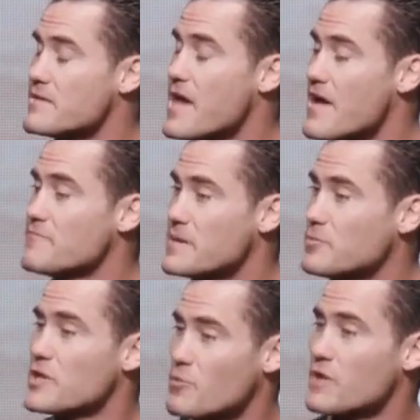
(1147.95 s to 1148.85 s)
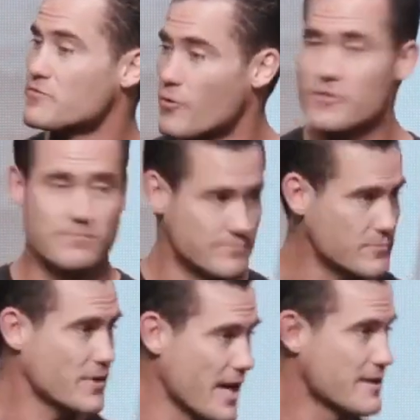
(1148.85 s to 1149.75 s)
have people that run for them,
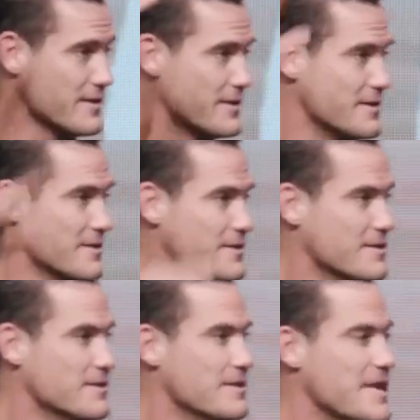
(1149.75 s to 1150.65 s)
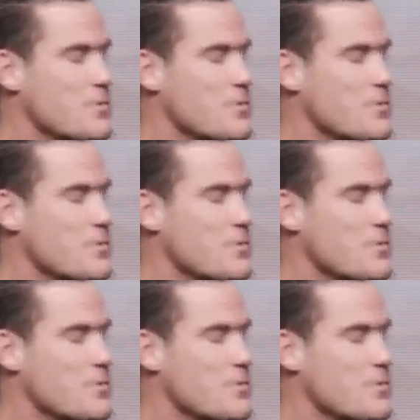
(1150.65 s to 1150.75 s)
okay? He